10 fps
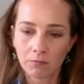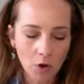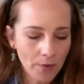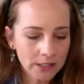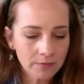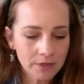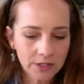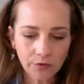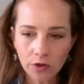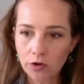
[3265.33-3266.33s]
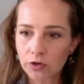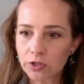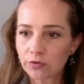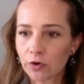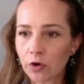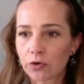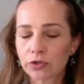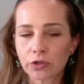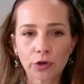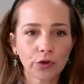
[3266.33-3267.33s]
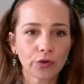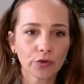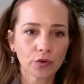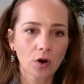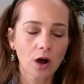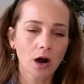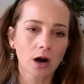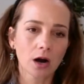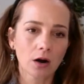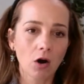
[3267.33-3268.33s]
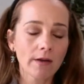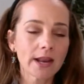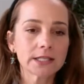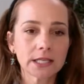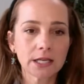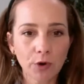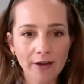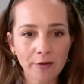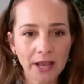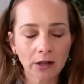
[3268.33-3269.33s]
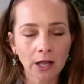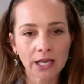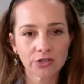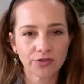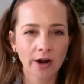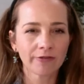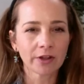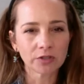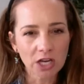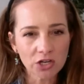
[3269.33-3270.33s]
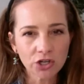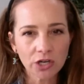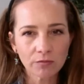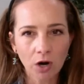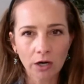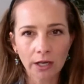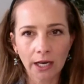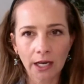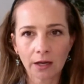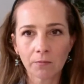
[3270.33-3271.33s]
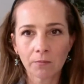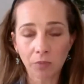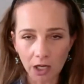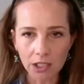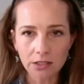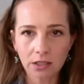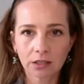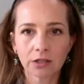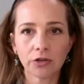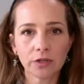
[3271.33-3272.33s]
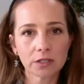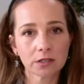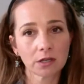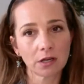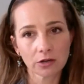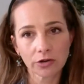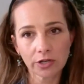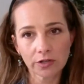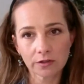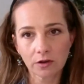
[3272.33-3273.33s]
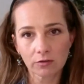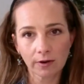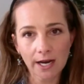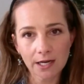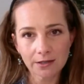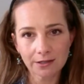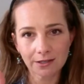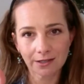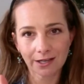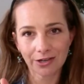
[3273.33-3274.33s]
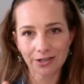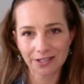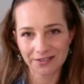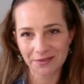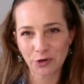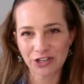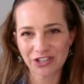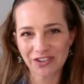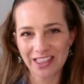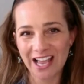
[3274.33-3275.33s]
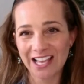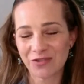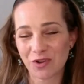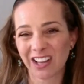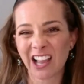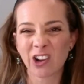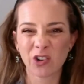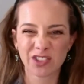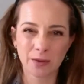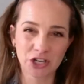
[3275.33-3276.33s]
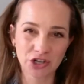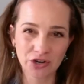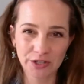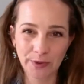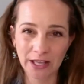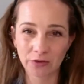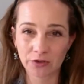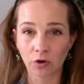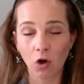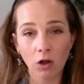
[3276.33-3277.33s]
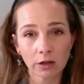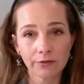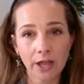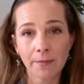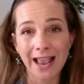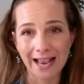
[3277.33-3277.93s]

Momentum is for those folks who are already seeing private pay clients. You've got a foundation in marketing, but you need to increase your rate and you need some support in doing that. You want to let go of some insurance panels or all of them.